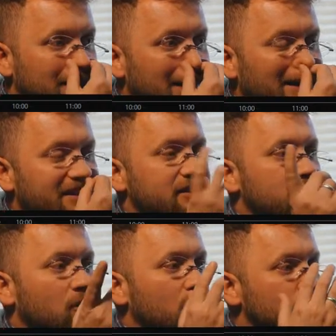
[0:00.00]
I think
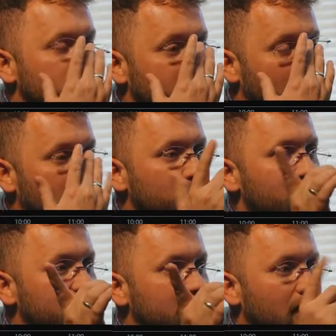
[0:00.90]
tomorrow's read, I'm
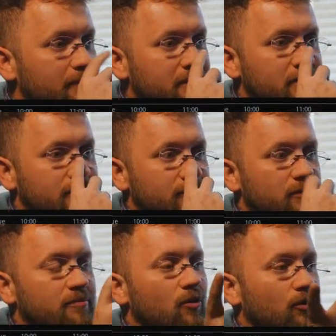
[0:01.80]
going to do
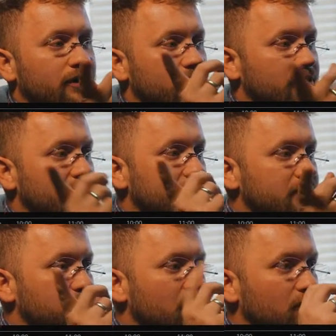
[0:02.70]
a morning read
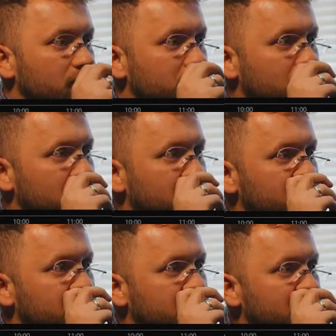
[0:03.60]
tomorrow
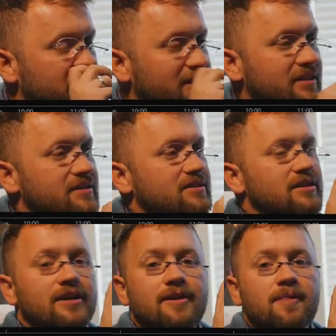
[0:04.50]
because
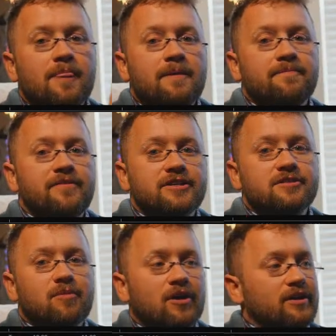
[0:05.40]

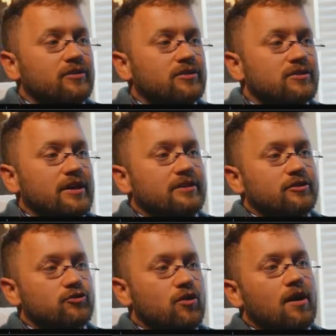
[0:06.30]
this market looks like
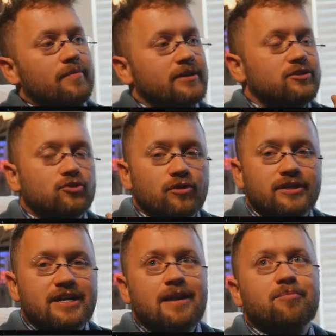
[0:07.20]
the drama sort
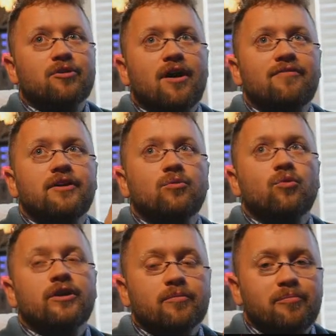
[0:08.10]
of tapered off and
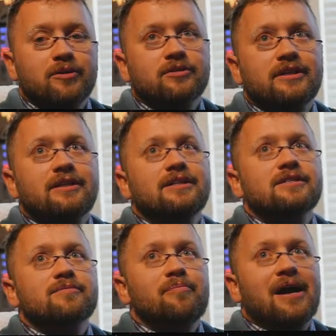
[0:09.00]
we're building
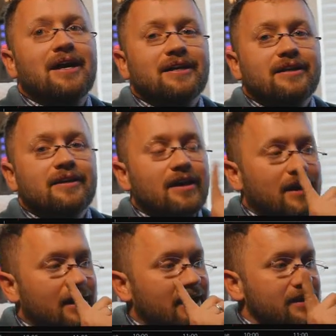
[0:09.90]
this back in.
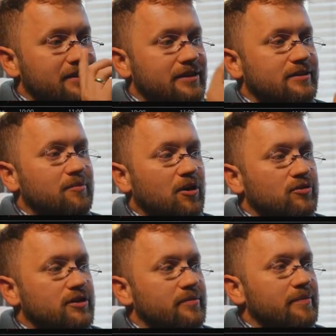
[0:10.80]
I think tomorrow
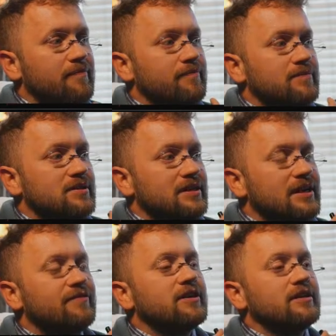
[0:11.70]
is going to be
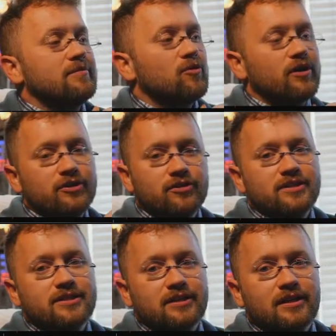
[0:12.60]
significantly more
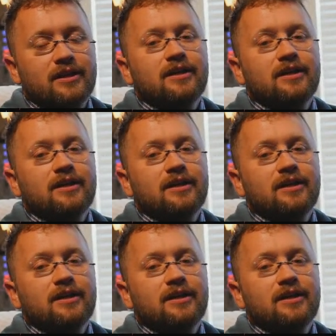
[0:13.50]
interesting